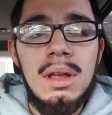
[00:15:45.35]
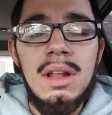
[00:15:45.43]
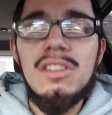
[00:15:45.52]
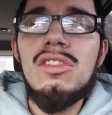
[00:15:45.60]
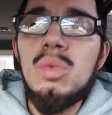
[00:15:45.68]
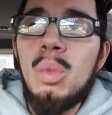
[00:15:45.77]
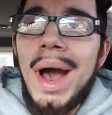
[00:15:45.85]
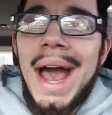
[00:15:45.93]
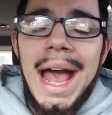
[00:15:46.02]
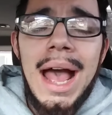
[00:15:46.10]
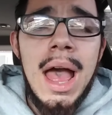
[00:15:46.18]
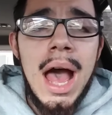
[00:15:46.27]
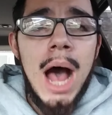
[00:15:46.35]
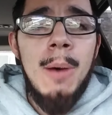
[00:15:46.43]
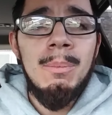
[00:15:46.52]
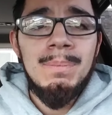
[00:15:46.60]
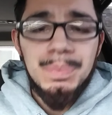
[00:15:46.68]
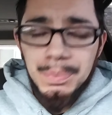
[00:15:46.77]
This is why
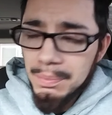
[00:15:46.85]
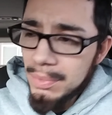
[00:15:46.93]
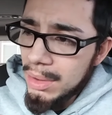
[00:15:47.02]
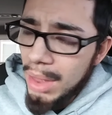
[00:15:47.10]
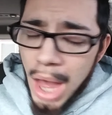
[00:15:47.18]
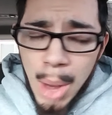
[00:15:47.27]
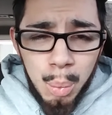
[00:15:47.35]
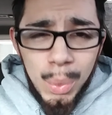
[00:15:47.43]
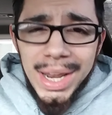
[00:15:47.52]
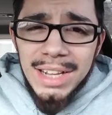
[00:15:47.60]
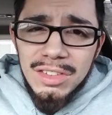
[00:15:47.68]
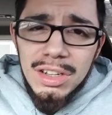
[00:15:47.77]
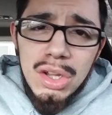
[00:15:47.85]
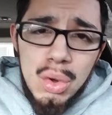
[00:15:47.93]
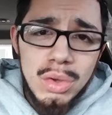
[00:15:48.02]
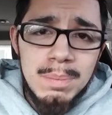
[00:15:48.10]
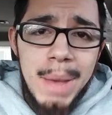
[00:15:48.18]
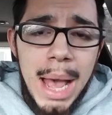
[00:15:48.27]
I'm I'm willing to
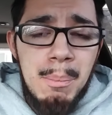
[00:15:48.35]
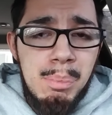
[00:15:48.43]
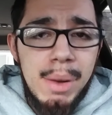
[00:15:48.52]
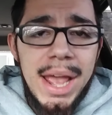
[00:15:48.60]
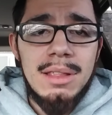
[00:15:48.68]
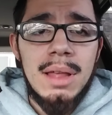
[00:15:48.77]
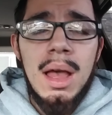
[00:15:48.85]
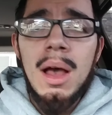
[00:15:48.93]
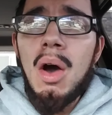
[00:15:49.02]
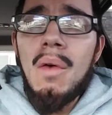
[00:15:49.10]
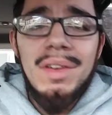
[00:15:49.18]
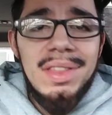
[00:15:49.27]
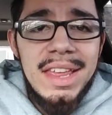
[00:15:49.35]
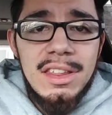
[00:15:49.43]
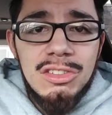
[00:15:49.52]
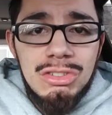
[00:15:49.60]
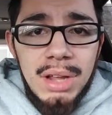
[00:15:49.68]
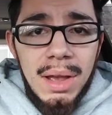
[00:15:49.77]
lose my breath over
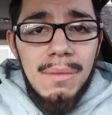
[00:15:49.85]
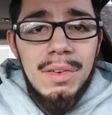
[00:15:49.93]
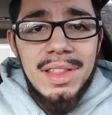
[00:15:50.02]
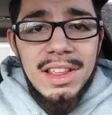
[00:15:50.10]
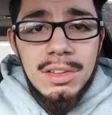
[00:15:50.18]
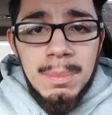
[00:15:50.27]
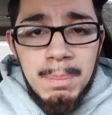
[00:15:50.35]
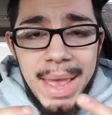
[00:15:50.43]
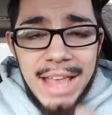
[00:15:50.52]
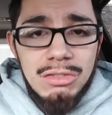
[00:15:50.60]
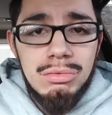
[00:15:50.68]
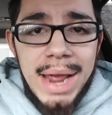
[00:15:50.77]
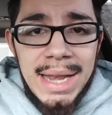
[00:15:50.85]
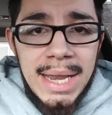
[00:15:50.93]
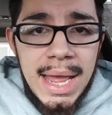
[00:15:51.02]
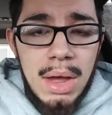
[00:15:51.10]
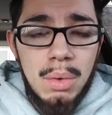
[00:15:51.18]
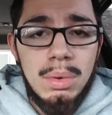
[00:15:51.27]
this over this mess right
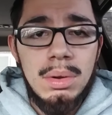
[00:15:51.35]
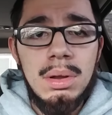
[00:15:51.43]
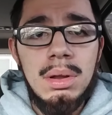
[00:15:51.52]
now.